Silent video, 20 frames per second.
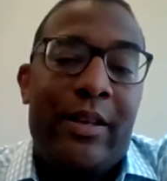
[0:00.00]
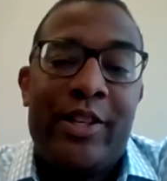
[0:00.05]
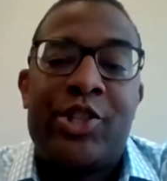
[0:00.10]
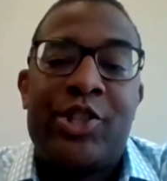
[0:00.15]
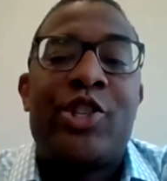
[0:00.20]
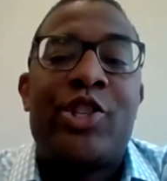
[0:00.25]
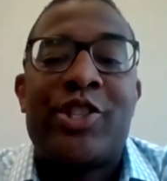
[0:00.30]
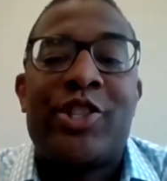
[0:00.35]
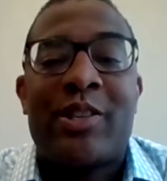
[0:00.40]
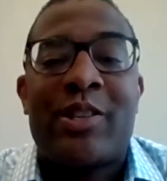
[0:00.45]
It's
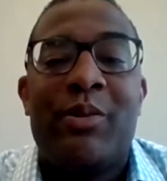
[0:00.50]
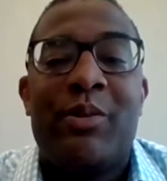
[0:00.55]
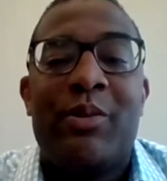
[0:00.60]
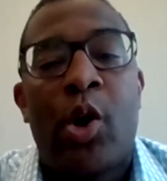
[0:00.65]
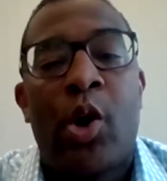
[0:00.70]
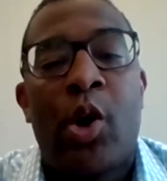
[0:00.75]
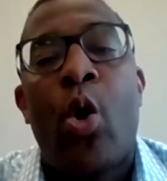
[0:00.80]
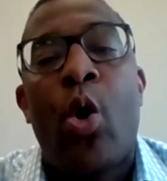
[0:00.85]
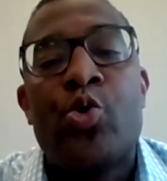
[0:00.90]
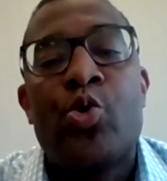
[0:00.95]
just some
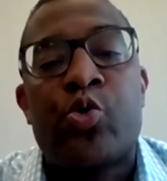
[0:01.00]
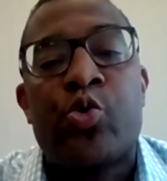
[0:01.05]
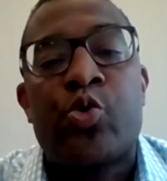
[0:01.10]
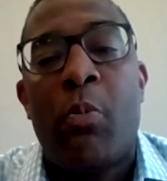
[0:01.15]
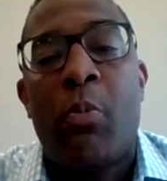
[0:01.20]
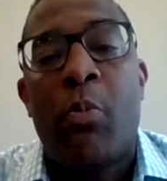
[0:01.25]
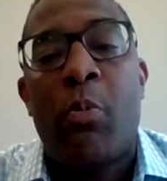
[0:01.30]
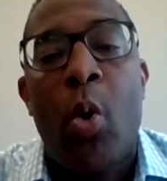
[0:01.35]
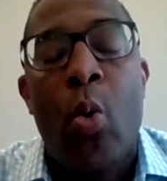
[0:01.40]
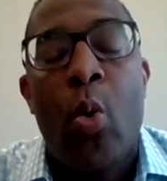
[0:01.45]

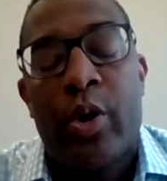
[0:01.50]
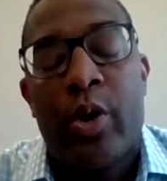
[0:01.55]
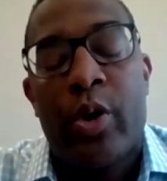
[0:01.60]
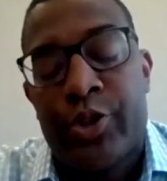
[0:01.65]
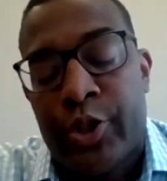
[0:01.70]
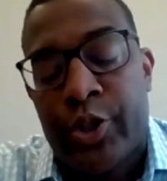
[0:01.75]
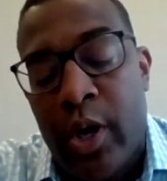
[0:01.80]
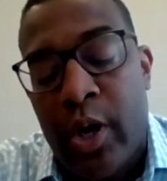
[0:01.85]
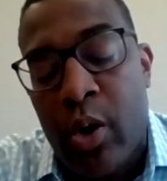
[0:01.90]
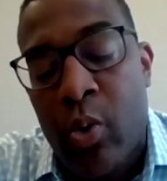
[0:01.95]
cultural
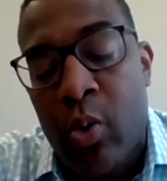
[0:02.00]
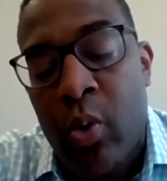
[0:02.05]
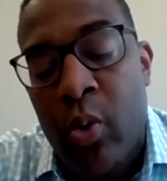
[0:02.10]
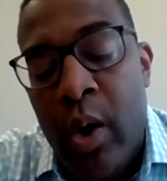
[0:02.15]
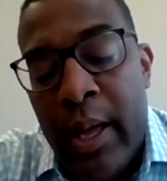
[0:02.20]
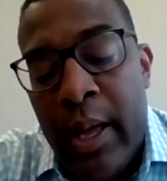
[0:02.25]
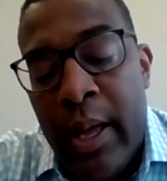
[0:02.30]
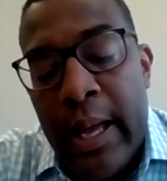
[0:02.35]
mores. So